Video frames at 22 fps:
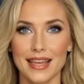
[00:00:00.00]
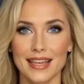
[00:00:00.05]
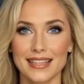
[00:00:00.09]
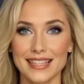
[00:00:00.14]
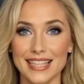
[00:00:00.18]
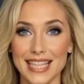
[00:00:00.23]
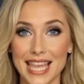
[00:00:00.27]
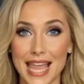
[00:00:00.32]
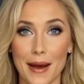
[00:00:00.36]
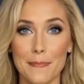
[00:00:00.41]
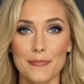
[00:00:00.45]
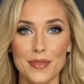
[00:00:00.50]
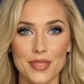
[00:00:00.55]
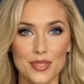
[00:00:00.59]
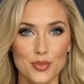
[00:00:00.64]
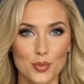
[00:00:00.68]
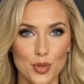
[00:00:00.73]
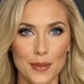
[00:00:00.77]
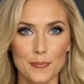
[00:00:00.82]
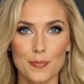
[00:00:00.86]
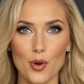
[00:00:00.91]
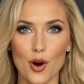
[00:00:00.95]
GIMP
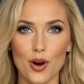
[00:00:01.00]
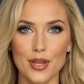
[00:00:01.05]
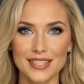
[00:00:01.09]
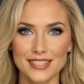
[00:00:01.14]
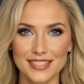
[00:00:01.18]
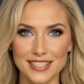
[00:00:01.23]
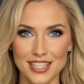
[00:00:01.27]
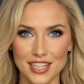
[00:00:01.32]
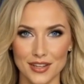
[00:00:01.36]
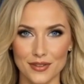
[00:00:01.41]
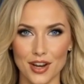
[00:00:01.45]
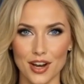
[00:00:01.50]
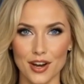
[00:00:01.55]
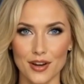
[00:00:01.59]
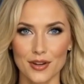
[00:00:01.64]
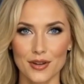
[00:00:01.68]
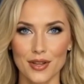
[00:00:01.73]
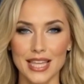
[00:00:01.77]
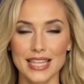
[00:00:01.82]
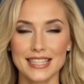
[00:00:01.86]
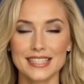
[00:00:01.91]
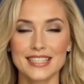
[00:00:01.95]

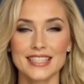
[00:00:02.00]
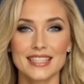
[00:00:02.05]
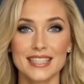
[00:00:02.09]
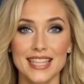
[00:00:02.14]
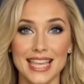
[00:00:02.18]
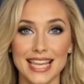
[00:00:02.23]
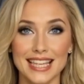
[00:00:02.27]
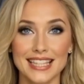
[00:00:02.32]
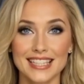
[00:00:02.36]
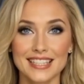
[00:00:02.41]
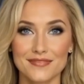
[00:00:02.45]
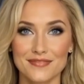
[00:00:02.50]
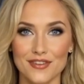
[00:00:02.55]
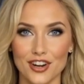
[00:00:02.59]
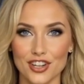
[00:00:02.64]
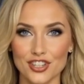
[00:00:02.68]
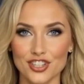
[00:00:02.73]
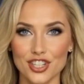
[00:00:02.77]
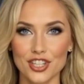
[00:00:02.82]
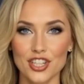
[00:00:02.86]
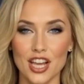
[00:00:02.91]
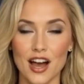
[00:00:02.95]
3.0 is the latest
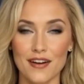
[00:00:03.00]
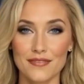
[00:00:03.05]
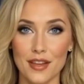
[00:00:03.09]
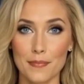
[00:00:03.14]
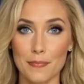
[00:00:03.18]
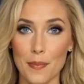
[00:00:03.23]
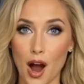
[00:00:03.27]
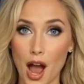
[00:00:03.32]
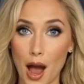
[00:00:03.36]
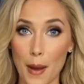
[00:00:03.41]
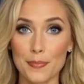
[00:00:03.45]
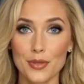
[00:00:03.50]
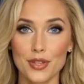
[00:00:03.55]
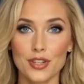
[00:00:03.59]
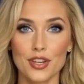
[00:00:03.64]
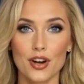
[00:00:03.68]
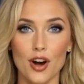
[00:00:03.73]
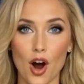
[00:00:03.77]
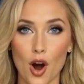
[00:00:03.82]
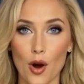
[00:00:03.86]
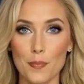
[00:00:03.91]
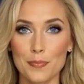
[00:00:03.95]
version of the
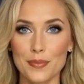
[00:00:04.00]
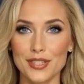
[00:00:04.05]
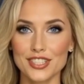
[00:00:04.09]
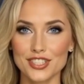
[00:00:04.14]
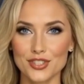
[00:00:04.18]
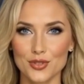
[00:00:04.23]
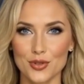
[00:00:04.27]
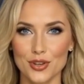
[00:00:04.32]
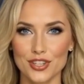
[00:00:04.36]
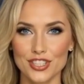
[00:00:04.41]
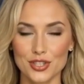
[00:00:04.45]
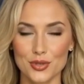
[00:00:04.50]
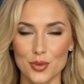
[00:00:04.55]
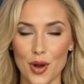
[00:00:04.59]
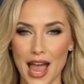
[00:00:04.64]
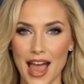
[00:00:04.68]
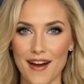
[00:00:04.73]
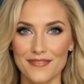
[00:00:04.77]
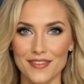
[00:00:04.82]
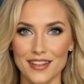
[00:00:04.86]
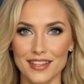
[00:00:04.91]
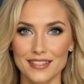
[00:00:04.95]
popular open-source
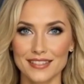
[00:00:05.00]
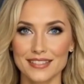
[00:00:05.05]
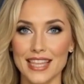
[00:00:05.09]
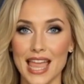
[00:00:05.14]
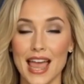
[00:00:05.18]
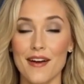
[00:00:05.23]
graphics